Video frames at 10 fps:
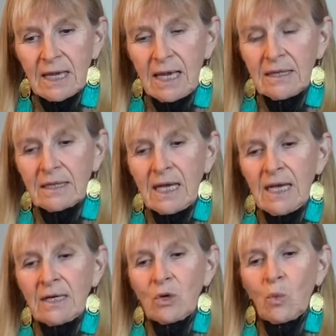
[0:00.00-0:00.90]
and
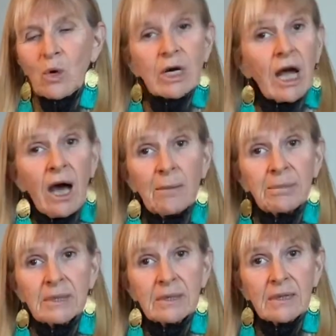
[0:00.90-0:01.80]
then work up.
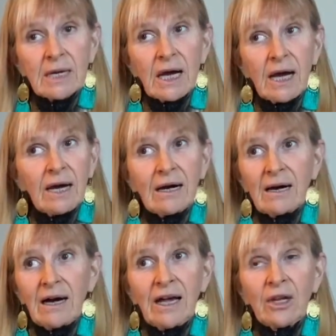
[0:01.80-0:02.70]

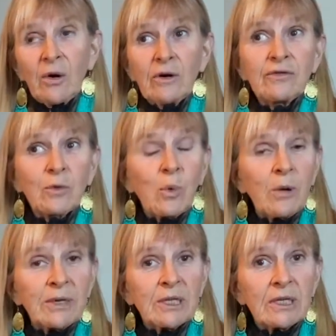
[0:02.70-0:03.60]
I know of a
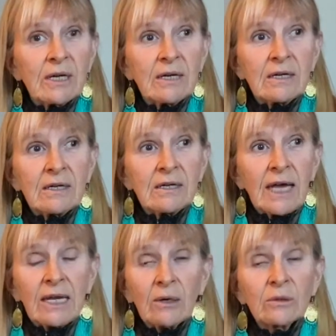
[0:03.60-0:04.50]
woman,
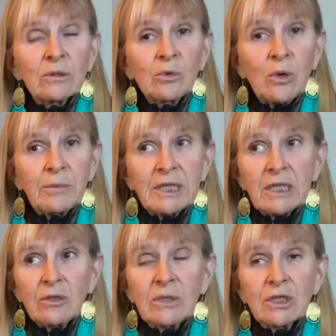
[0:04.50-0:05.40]
an older woman,
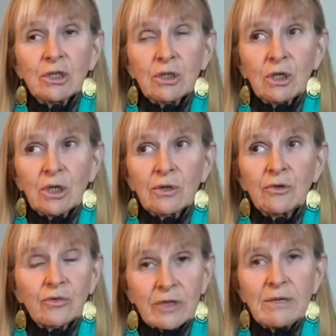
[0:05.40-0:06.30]
who it took her
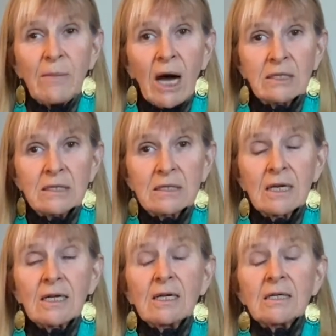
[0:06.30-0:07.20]
3 months
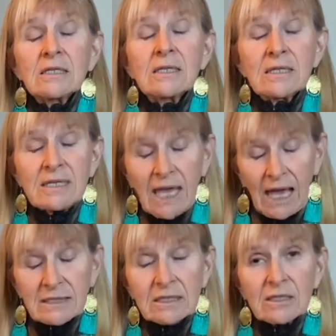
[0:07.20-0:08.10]
to
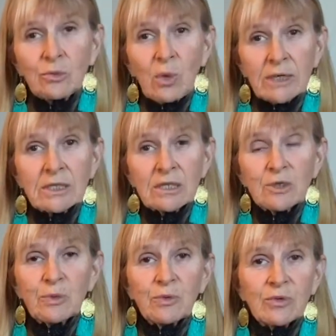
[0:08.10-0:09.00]
get to 1
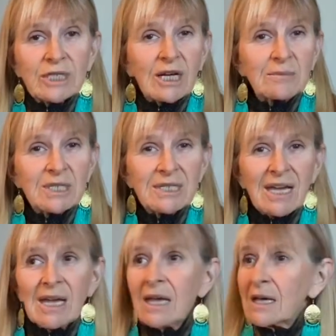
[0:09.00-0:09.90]
teaspoon 3 times a
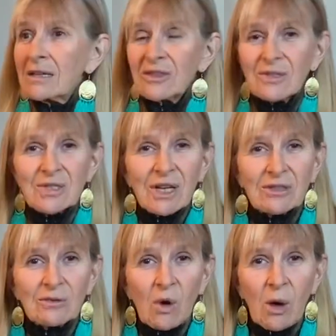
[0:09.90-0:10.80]
day. There's
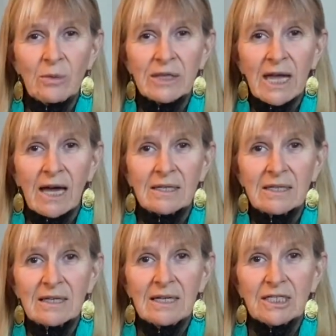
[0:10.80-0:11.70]
nothing wrong with that.
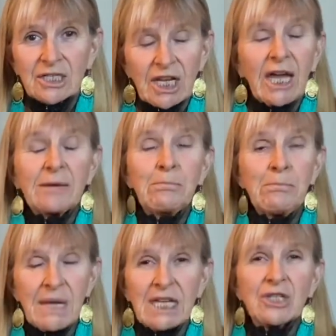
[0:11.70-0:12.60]
She had
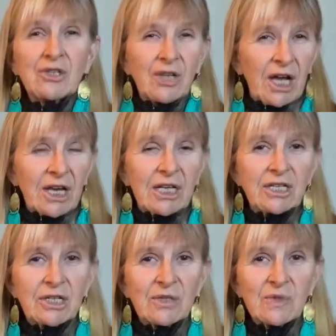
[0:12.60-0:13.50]
major gut
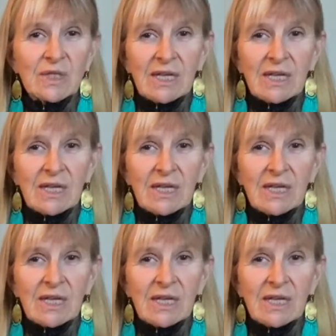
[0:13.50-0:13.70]
issues,